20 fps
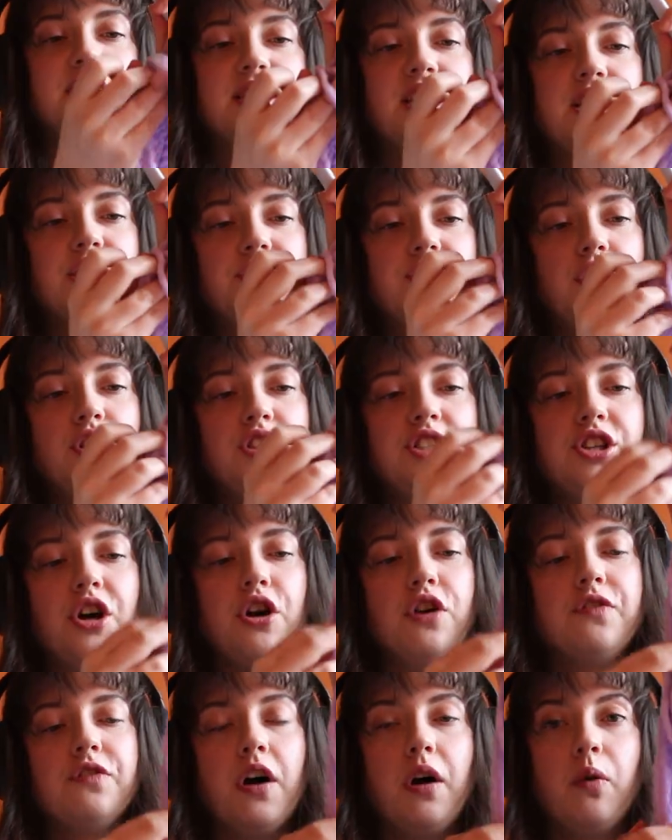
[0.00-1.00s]
this gets folded
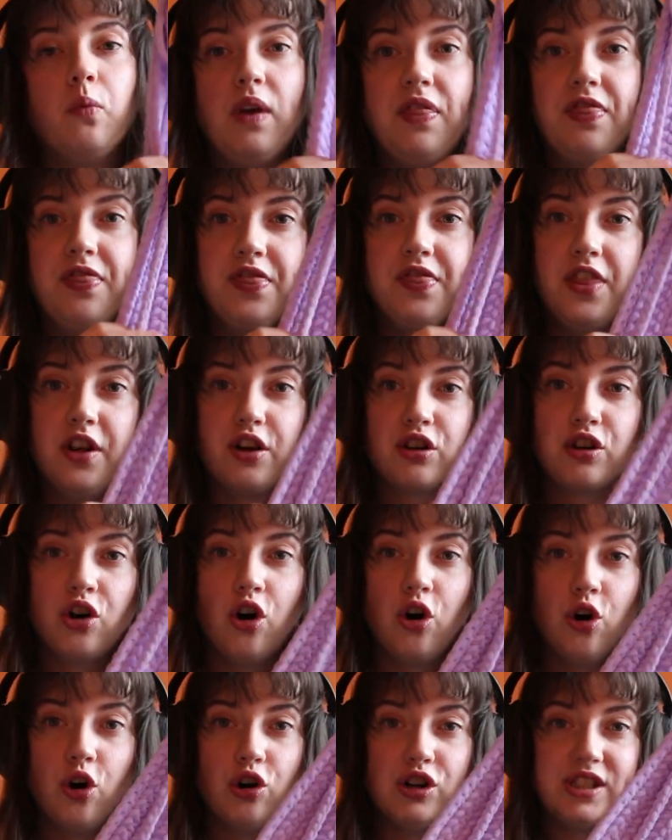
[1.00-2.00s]
over with the
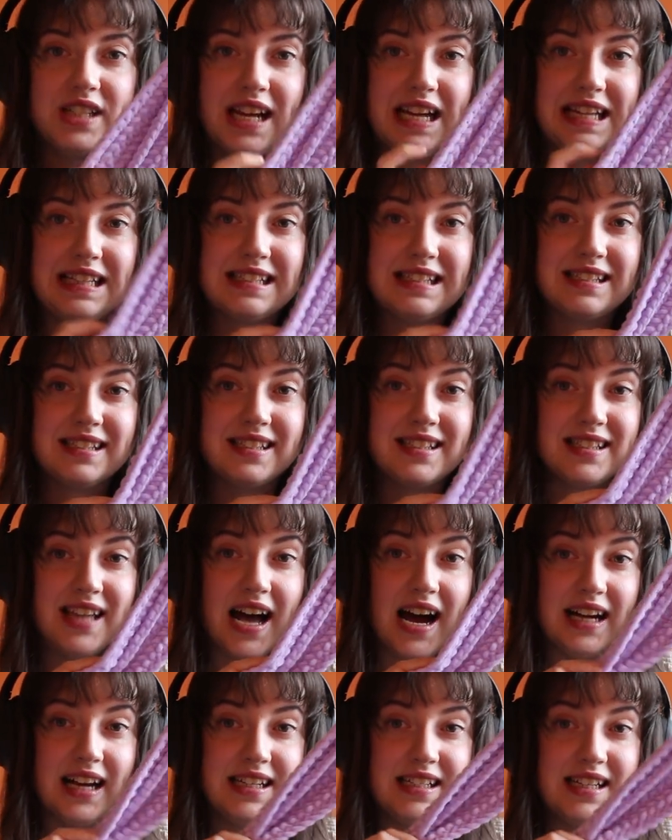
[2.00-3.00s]
cord
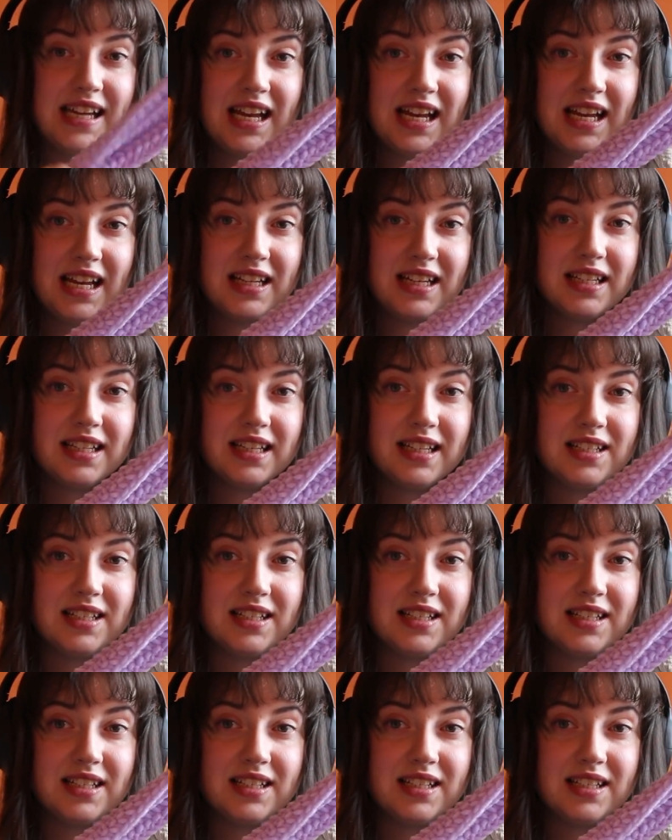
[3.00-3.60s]
inside it,